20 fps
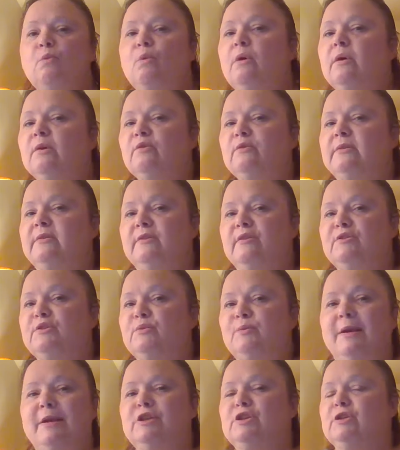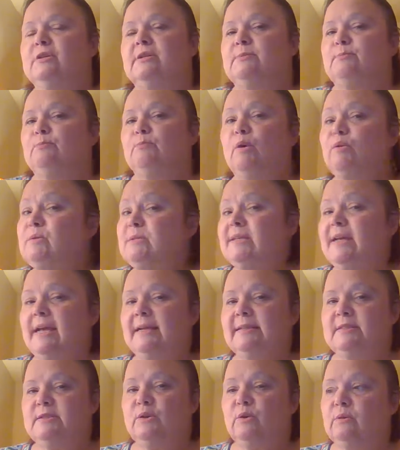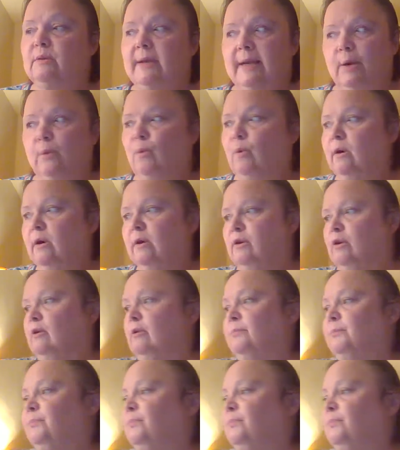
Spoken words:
water in their direction because most cats don't like water.